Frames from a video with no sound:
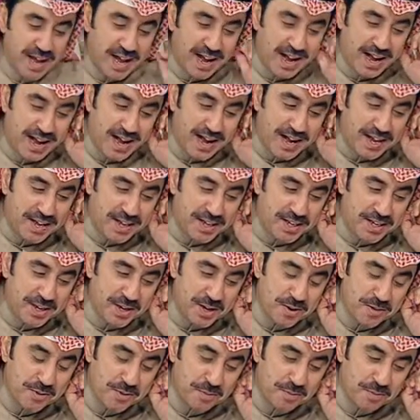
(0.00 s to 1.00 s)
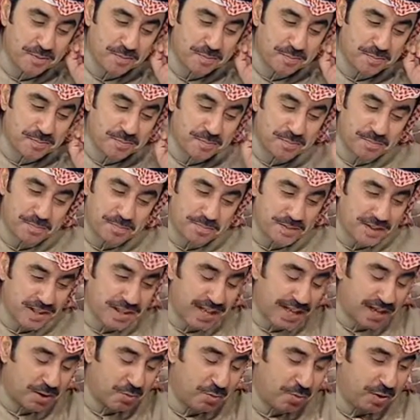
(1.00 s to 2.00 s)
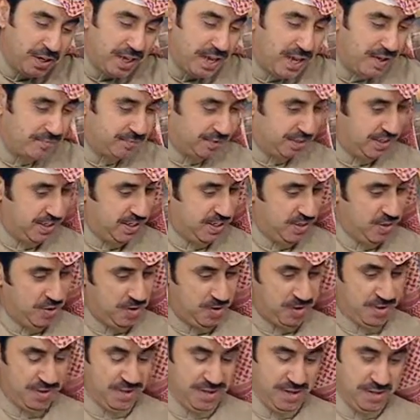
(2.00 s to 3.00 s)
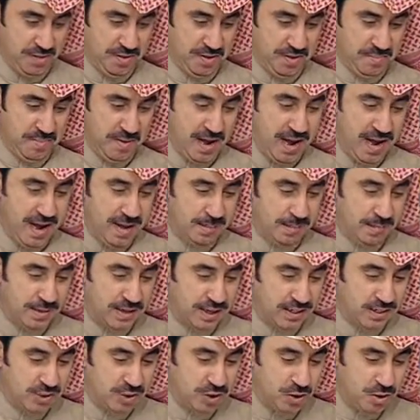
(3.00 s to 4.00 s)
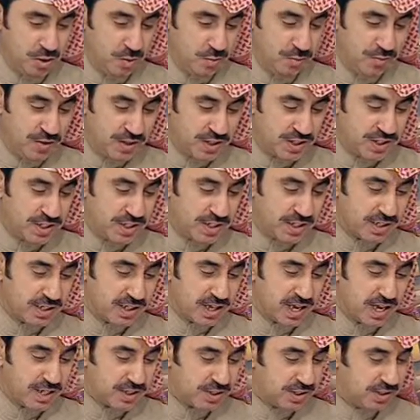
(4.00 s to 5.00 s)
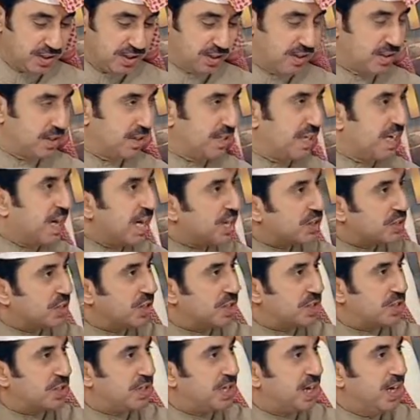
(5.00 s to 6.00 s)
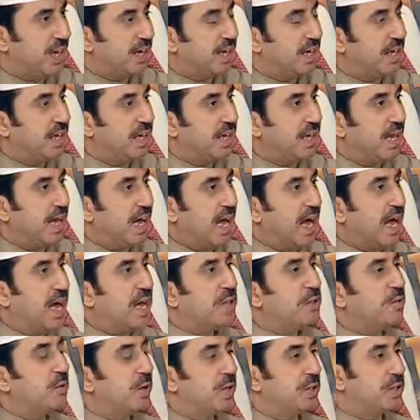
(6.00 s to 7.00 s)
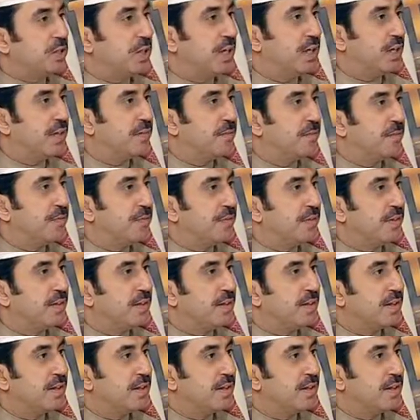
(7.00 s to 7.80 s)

uh, you like we have seen on the on the map that you visited Kazakhstan. Yeah. And Russia. Yeah.